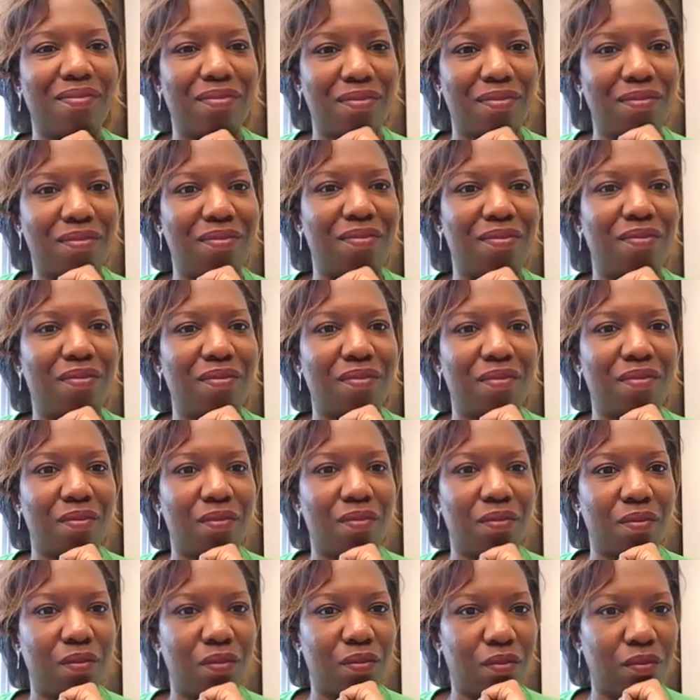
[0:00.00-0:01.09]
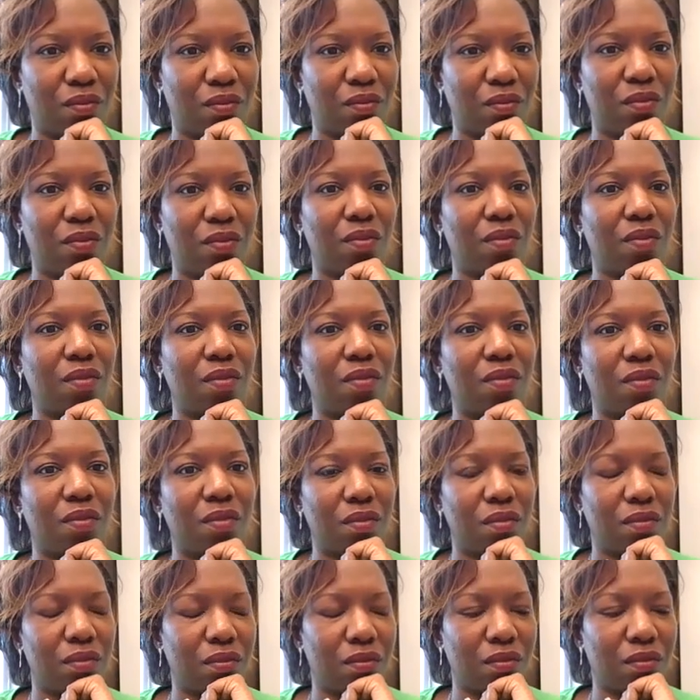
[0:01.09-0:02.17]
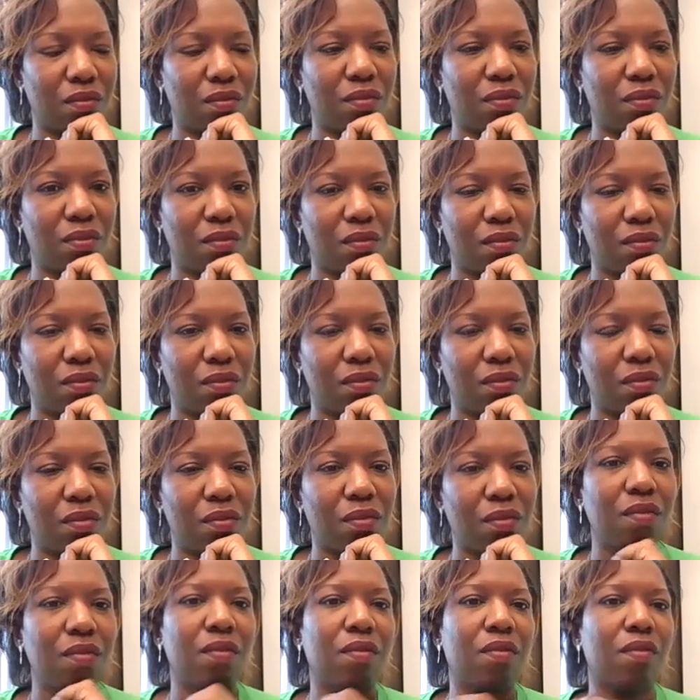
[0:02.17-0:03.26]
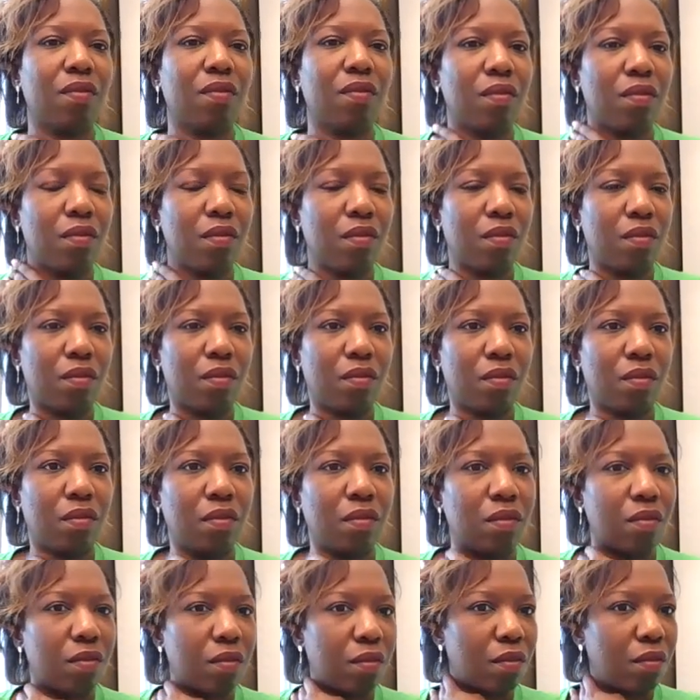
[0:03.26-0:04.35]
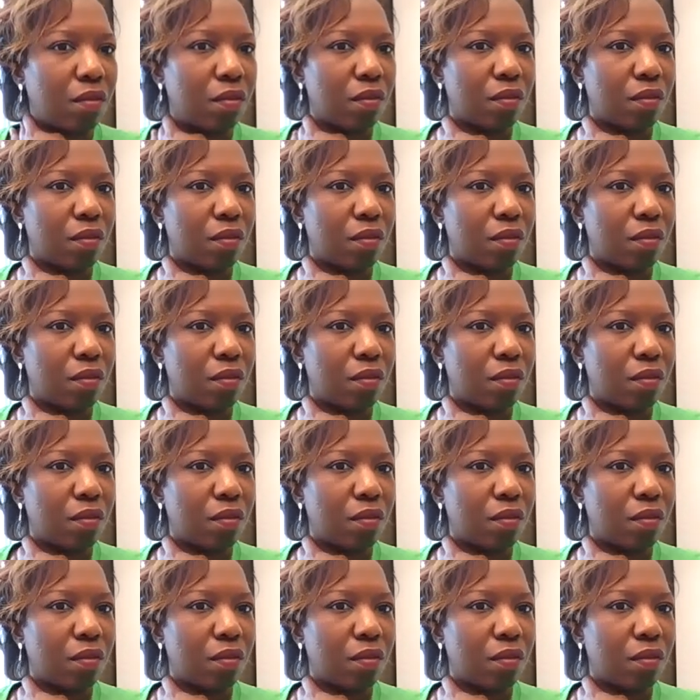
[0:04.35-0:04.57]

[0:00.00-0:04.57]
No words are spoken by the person on screen.